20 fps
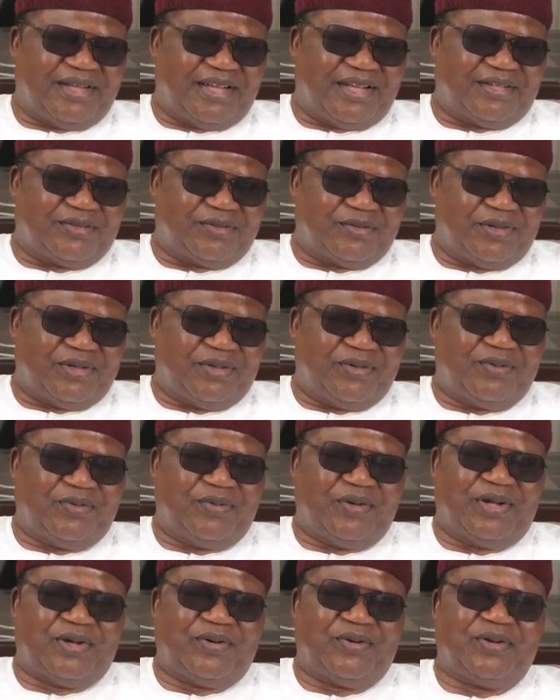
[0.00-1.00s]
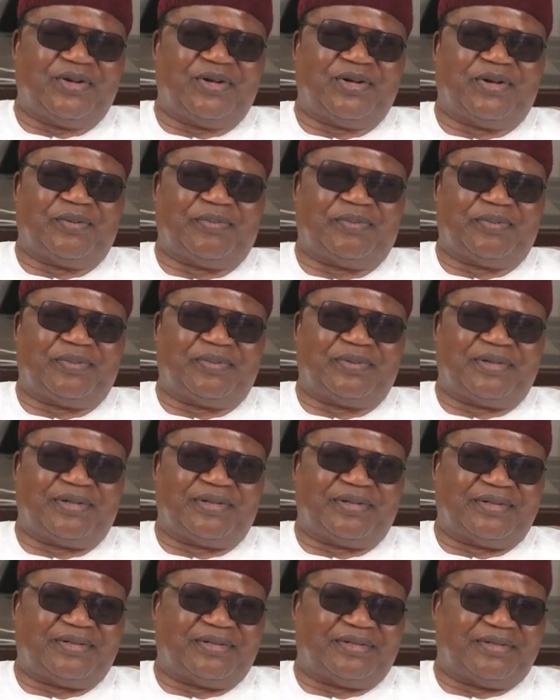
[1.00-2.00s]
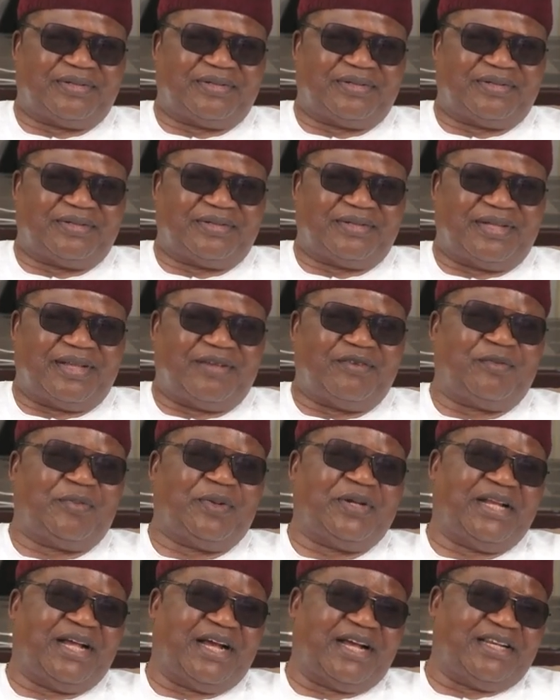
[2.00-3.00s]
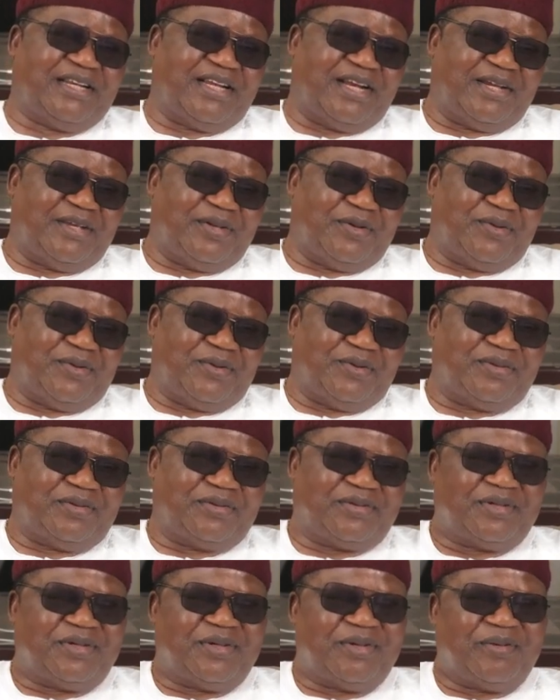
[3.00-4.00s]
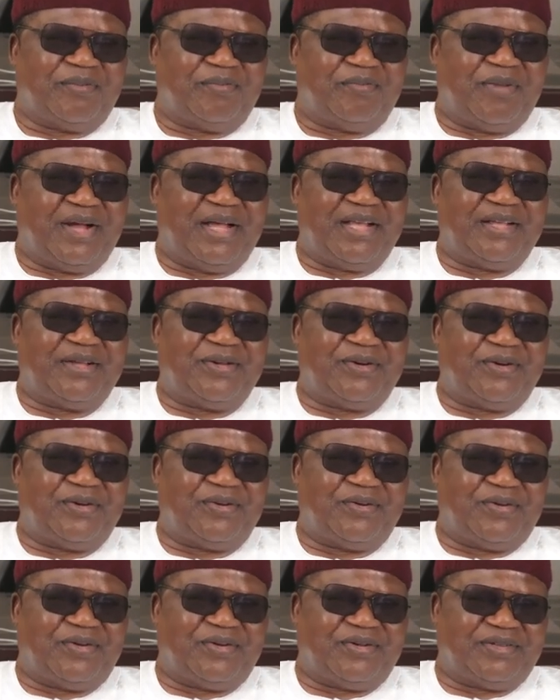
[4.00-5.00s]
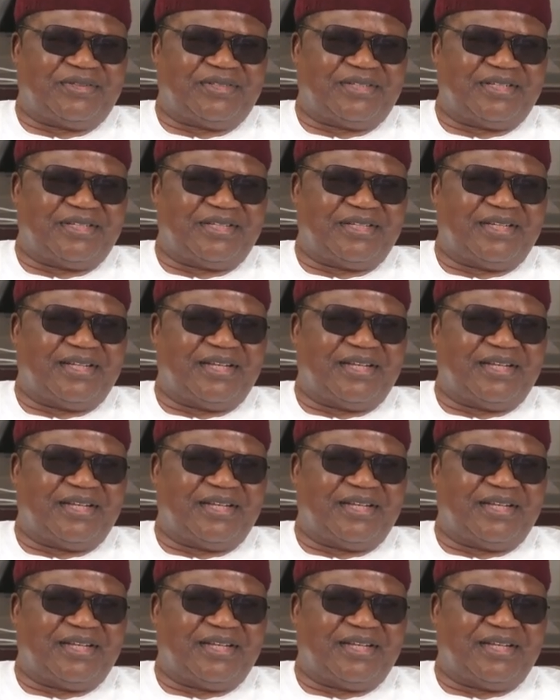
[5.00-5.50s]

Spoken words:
as we were growing up, everybody had their hero. My hero was